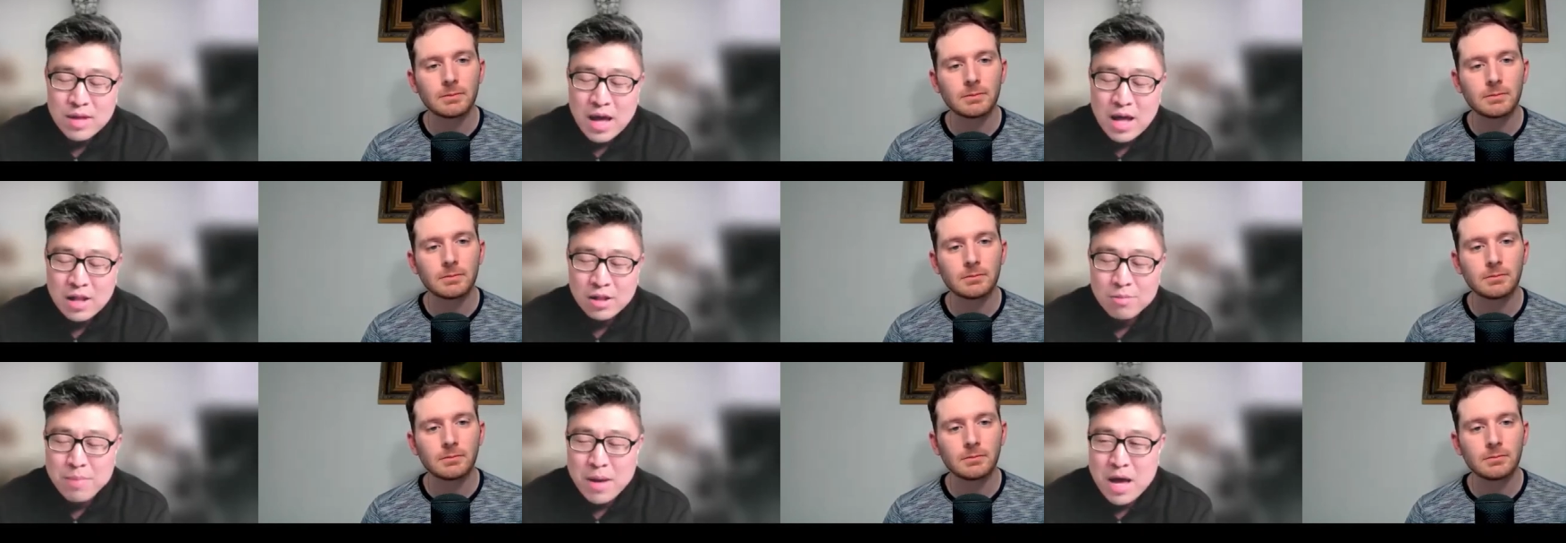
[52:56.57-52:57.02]

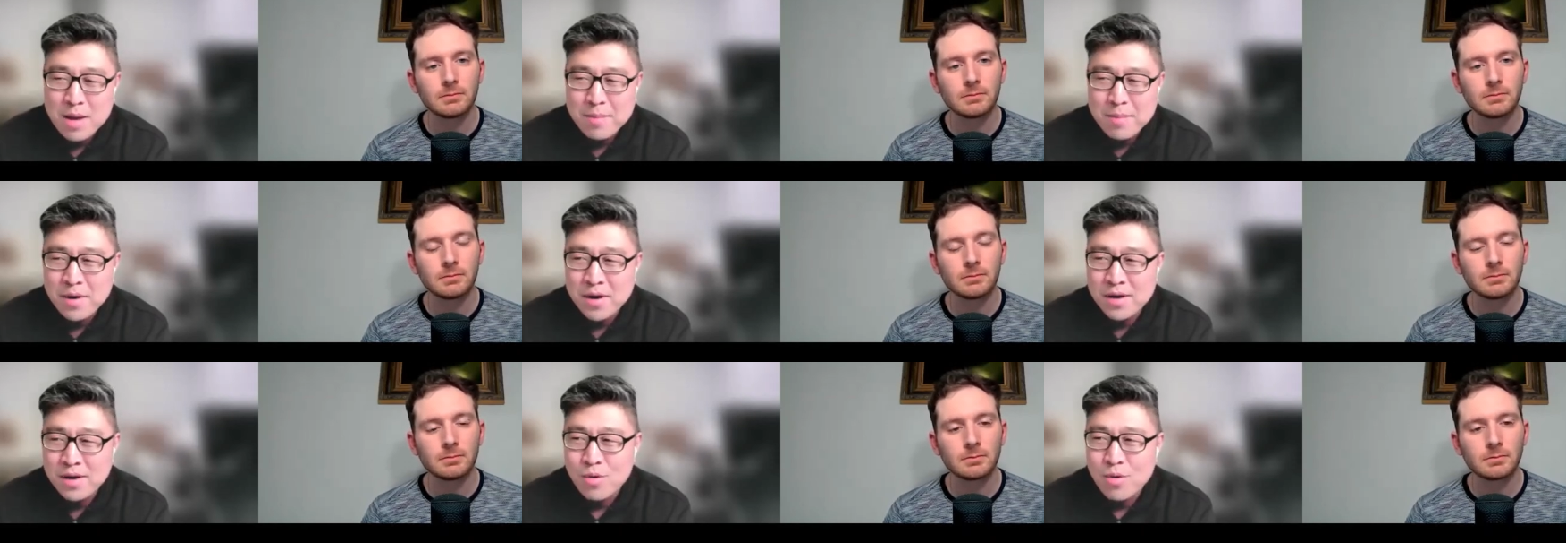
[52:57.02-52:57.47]

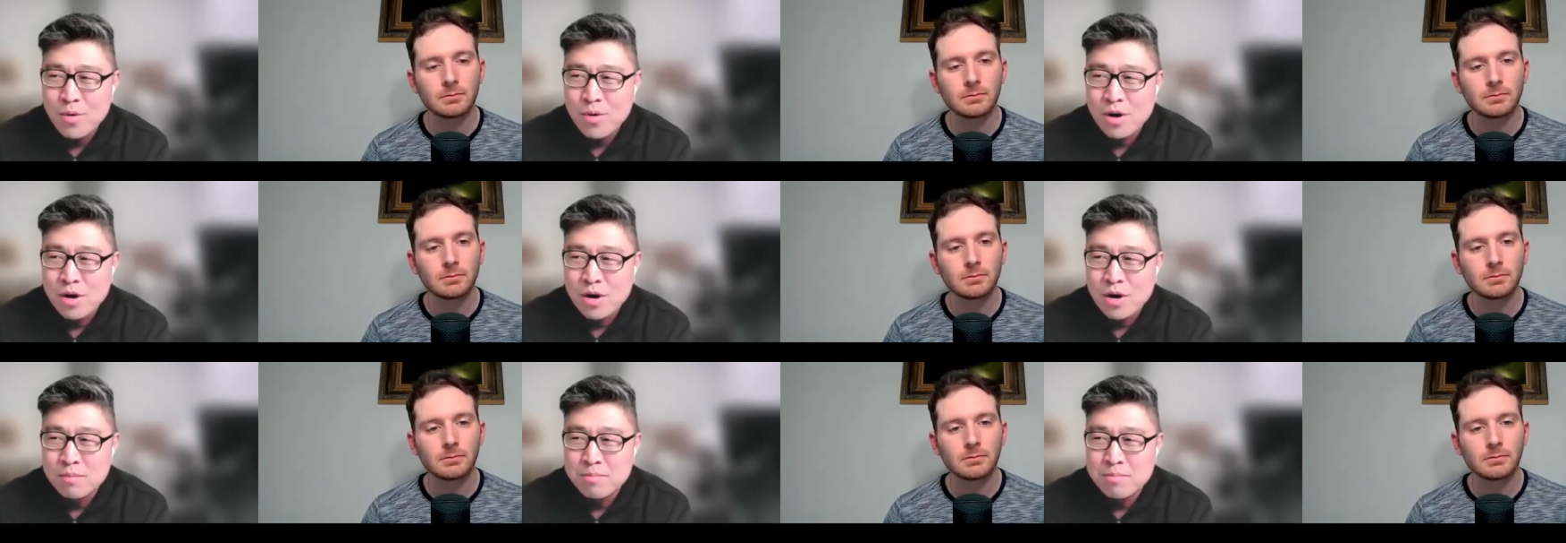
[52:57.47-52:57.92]
Speaker 1: Alabama
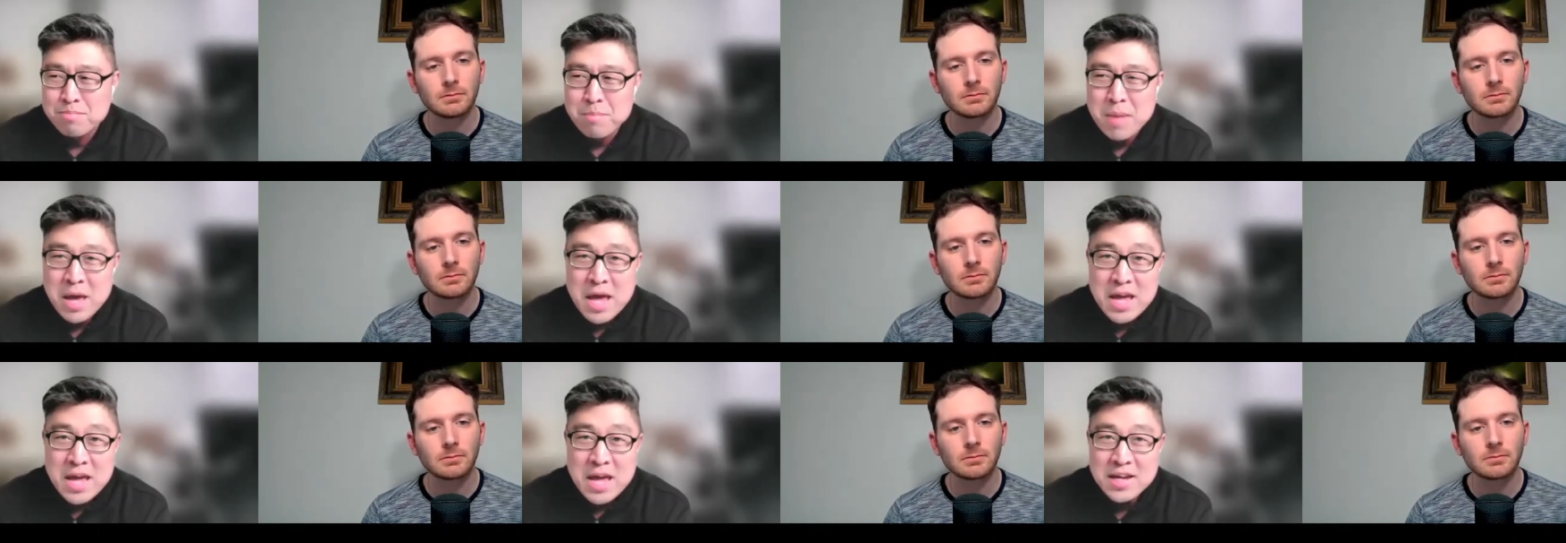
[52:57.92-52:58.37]
or
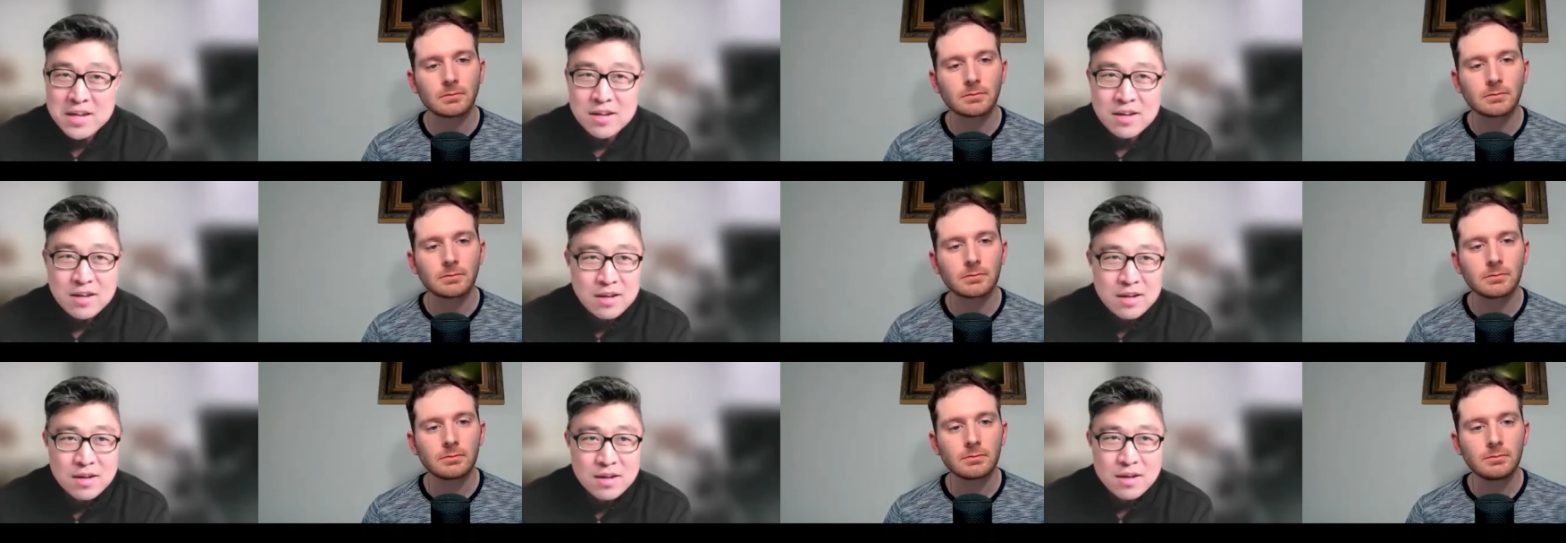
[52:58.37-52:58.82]

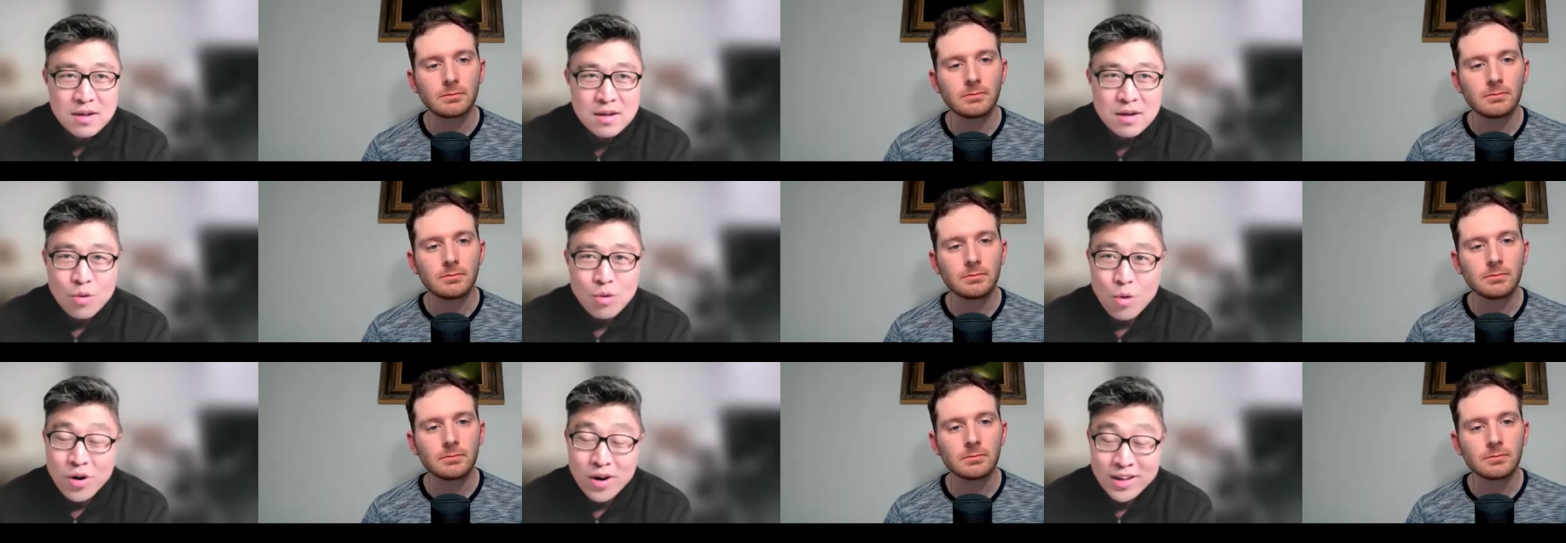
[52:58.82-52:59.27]
Maine
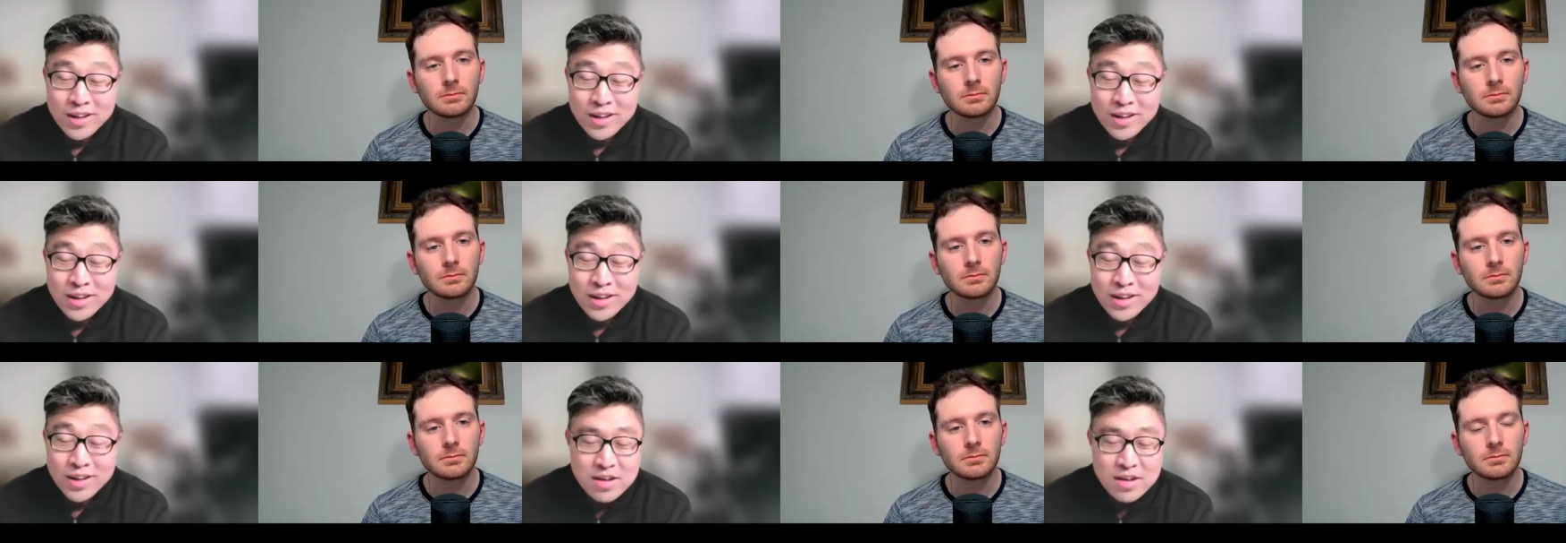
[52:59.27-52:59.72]
or
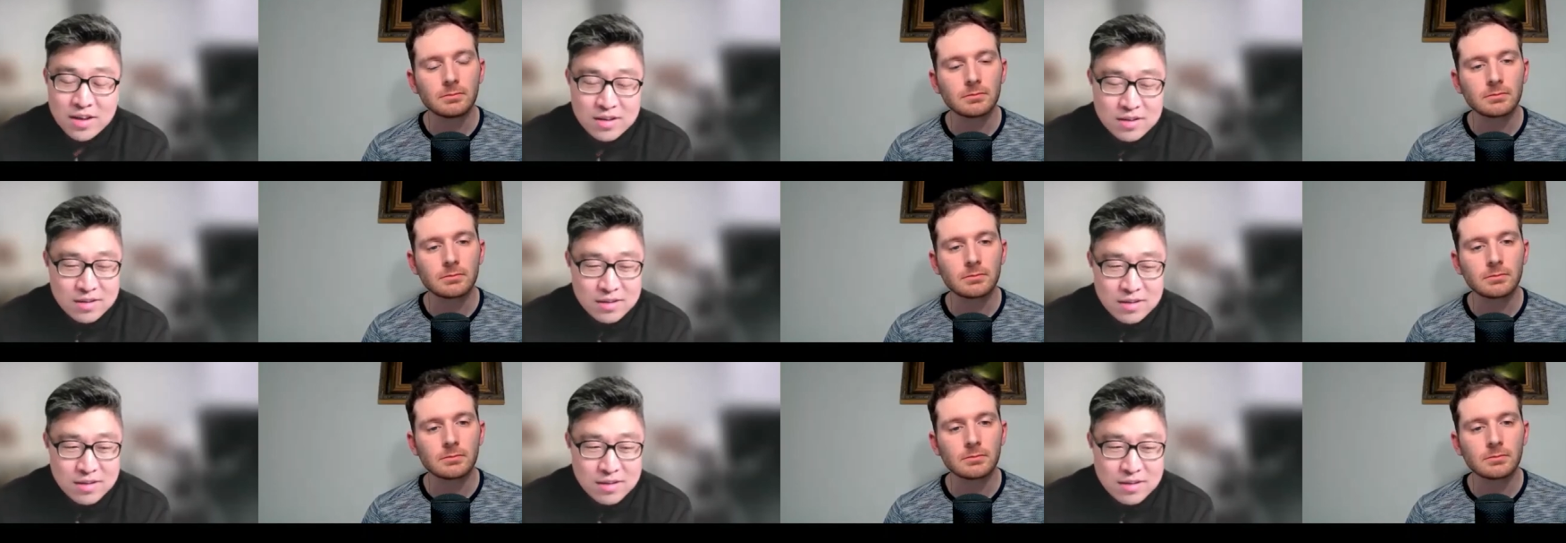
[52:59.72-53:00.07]
Alaska,